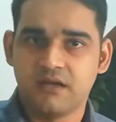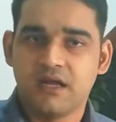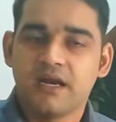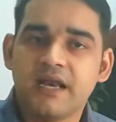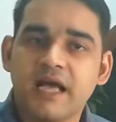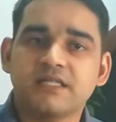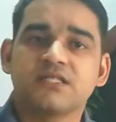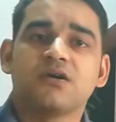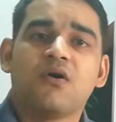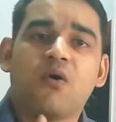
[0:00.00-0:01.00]

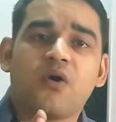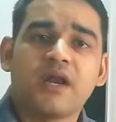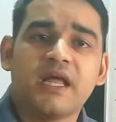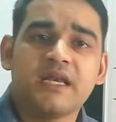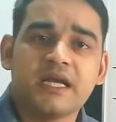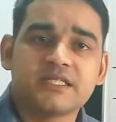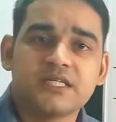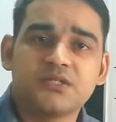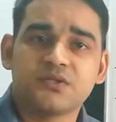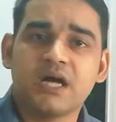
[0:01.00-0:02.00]
Next,
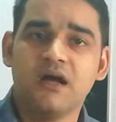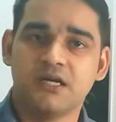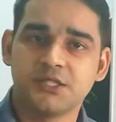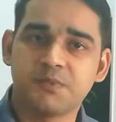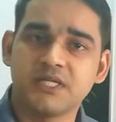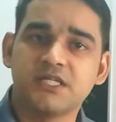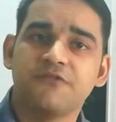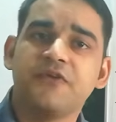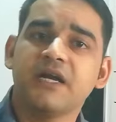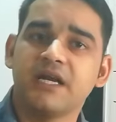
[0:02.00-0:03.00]
orientation to the
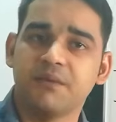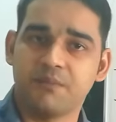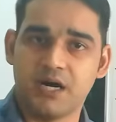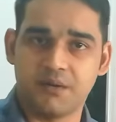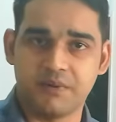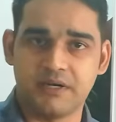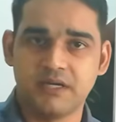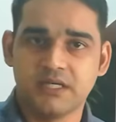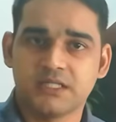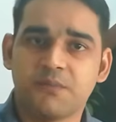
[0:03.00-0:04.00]
specific department.
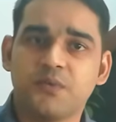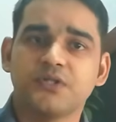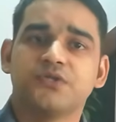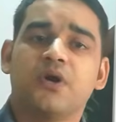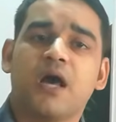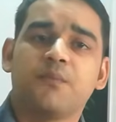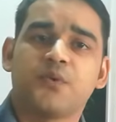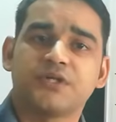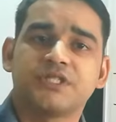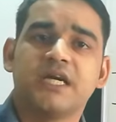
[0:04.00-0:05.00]
Suppose you are
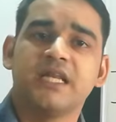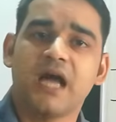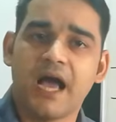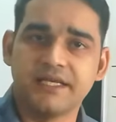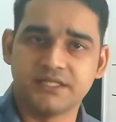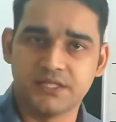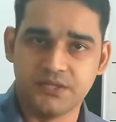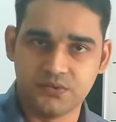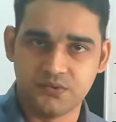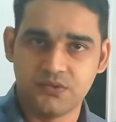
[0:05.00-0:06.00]
posted in
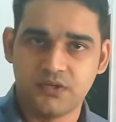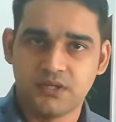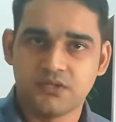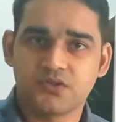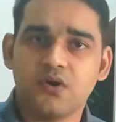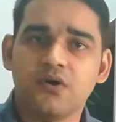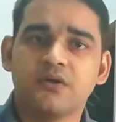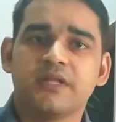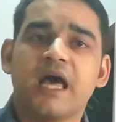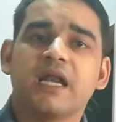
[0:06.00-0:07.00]
ICU,
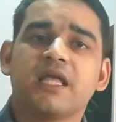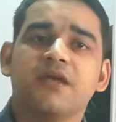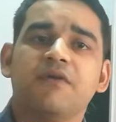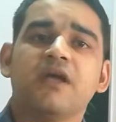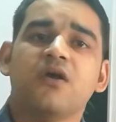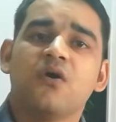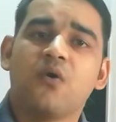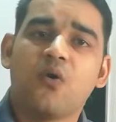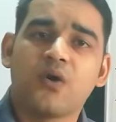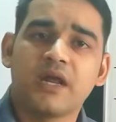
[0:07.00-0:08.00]
so they are giving
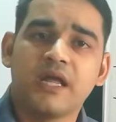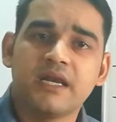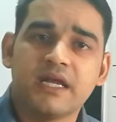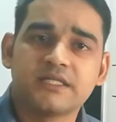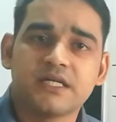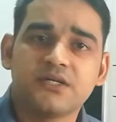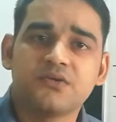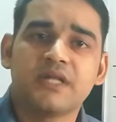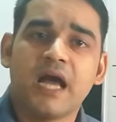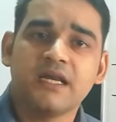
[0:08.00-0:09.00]
orientation
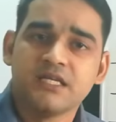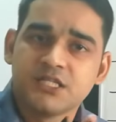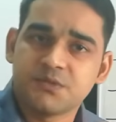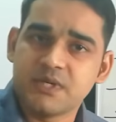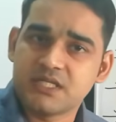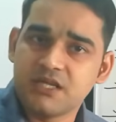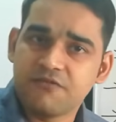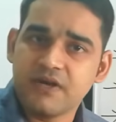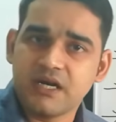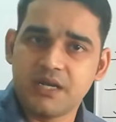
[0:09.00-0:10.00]
to that
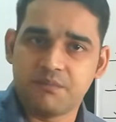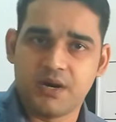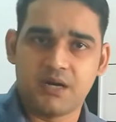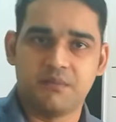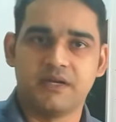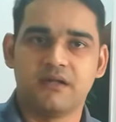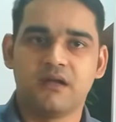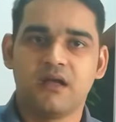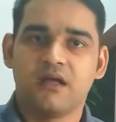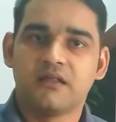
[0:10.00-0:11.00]
specific department,
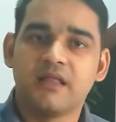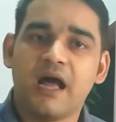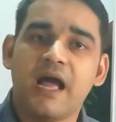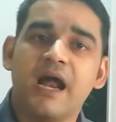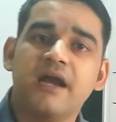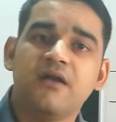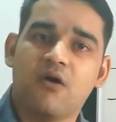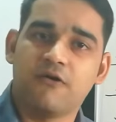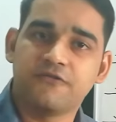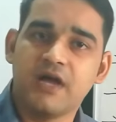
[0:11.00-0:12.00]
the head
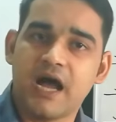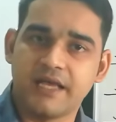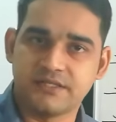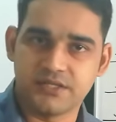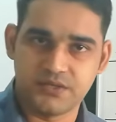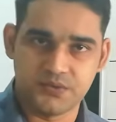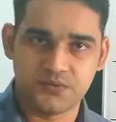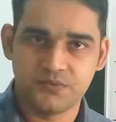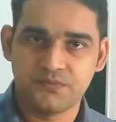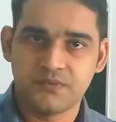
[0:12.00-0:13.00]
of the ICU,
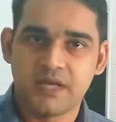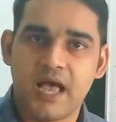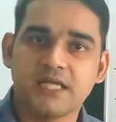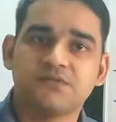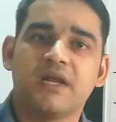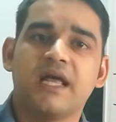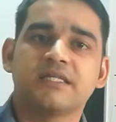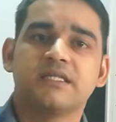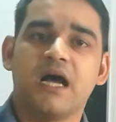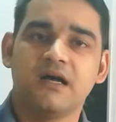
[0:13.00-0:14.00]
as well
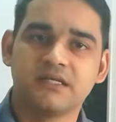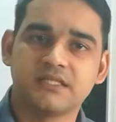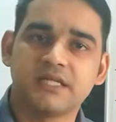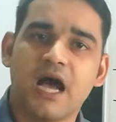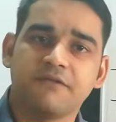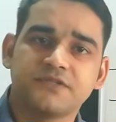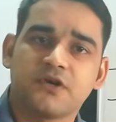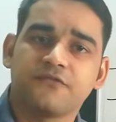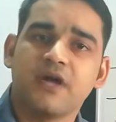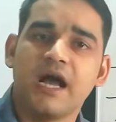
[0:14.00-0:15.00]
as the staffs
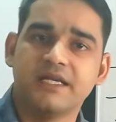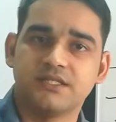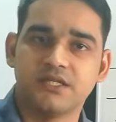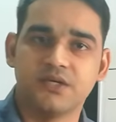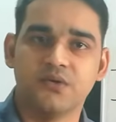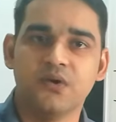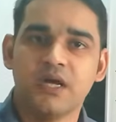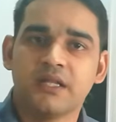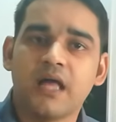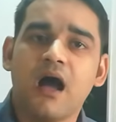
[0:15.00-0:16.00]
of the ICU,
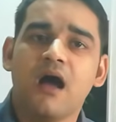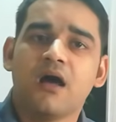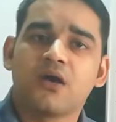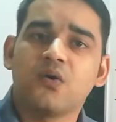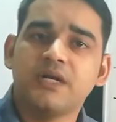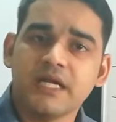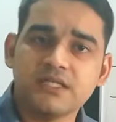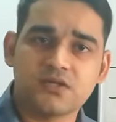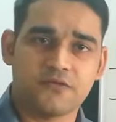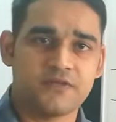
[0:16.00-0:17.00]
the
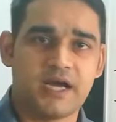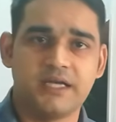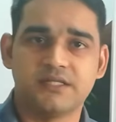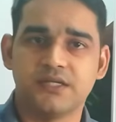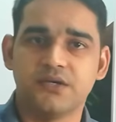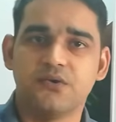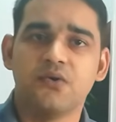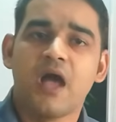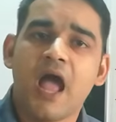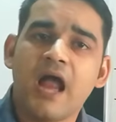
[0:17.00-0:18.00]
routines of the ICU,
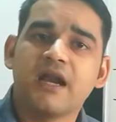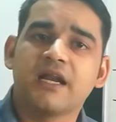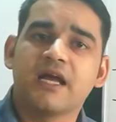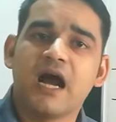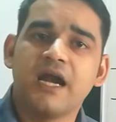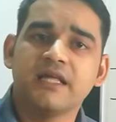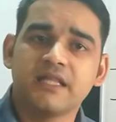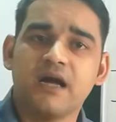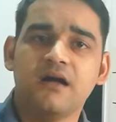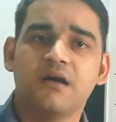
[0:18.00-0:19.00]
and regarding
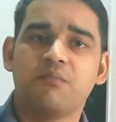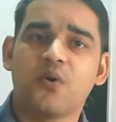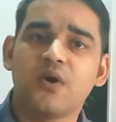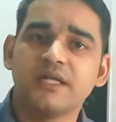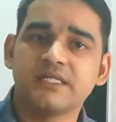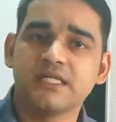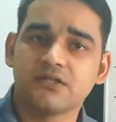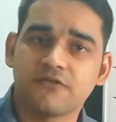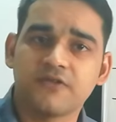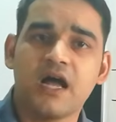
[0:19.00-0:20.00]
the policies
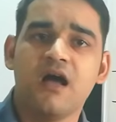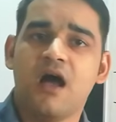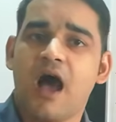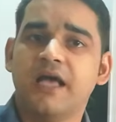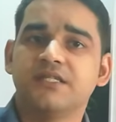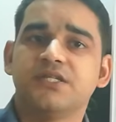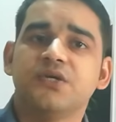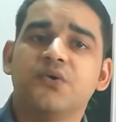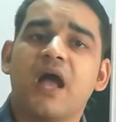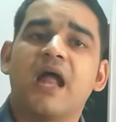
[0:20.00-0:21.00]
of the
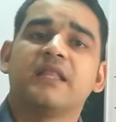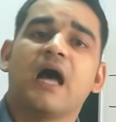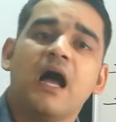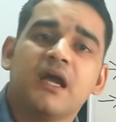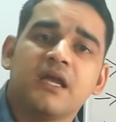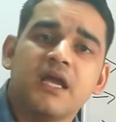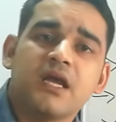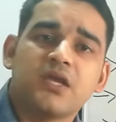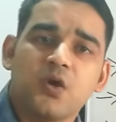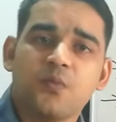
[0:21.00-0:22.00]
ICU and the
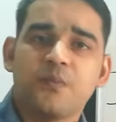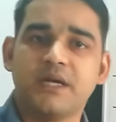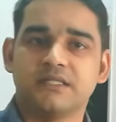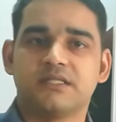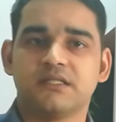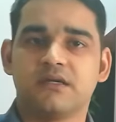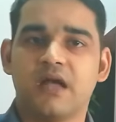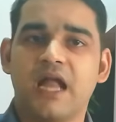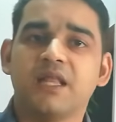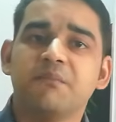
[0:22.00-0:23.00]
equipments
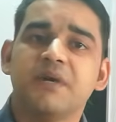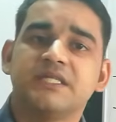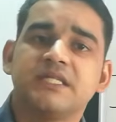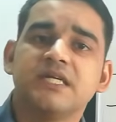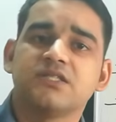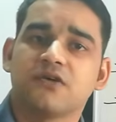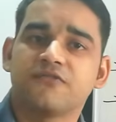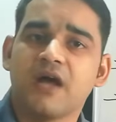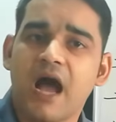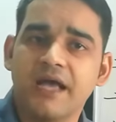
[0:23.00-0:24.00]
and the machines
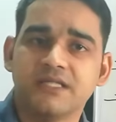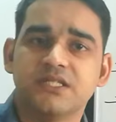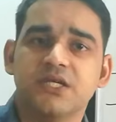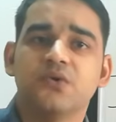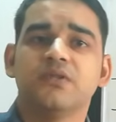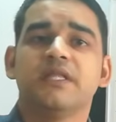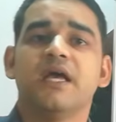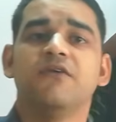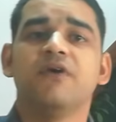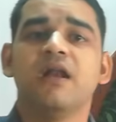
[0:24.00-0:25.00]
of the ICU,
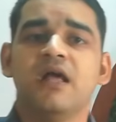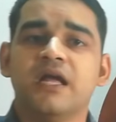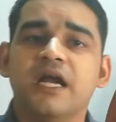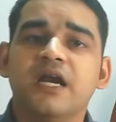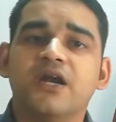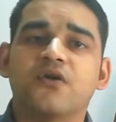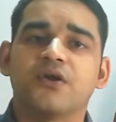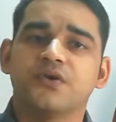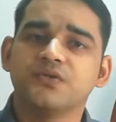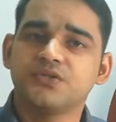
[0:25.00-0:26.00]
they will
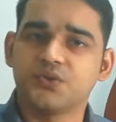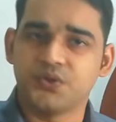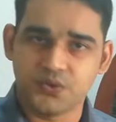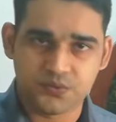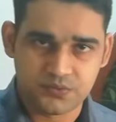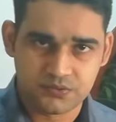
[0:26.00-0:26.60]
introduce to you.